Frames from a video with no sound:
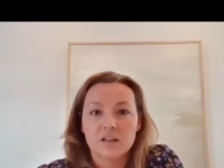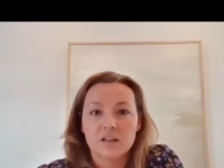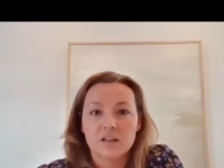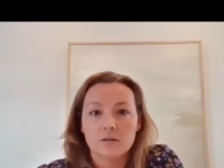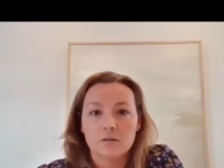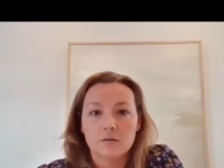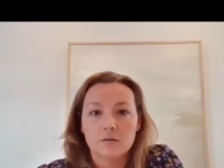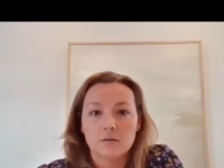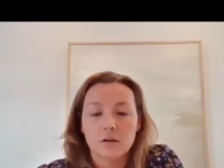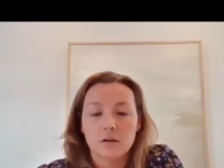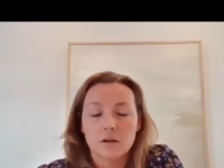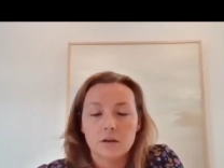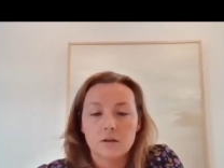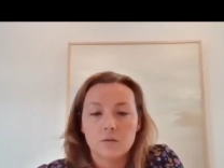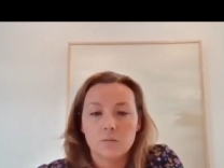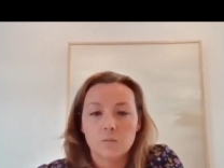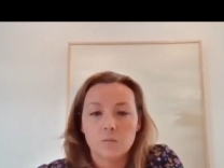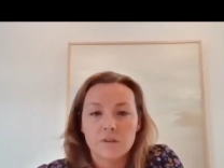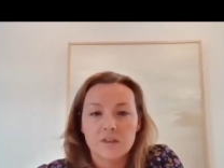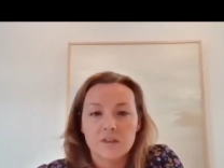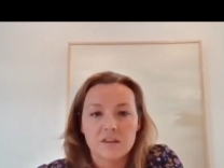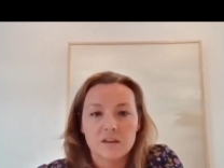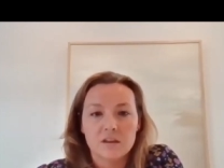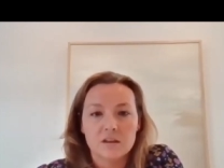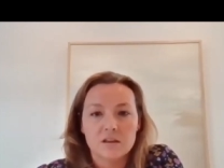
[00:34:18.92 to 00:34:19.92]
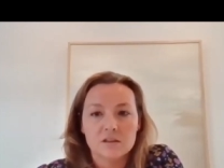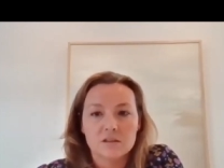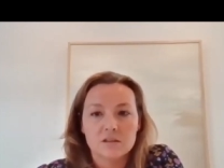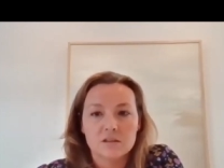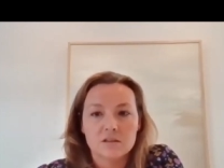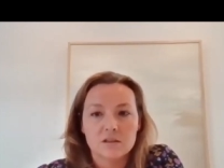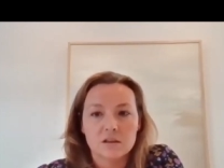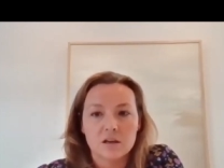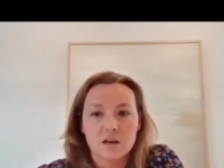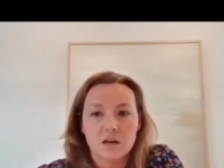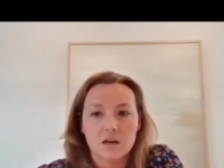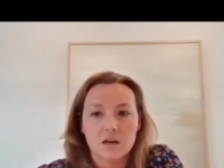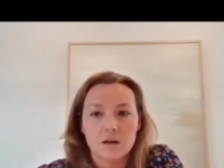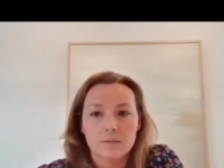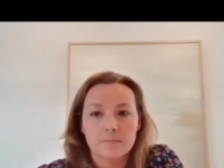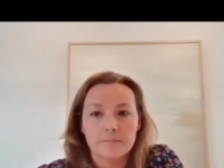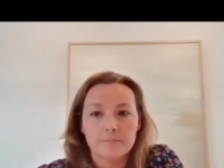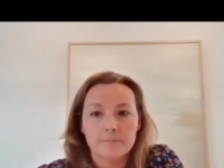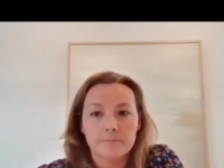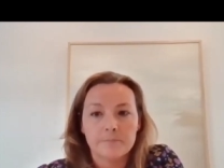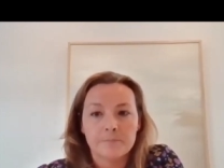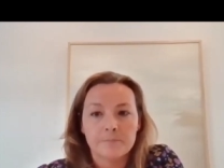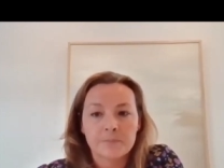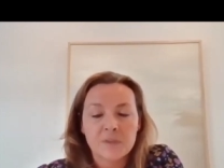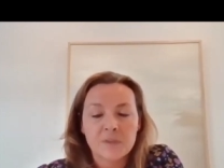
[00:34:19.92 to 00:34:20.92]
and, and with these
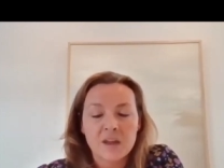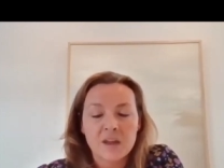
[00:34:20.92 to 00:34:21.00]
um,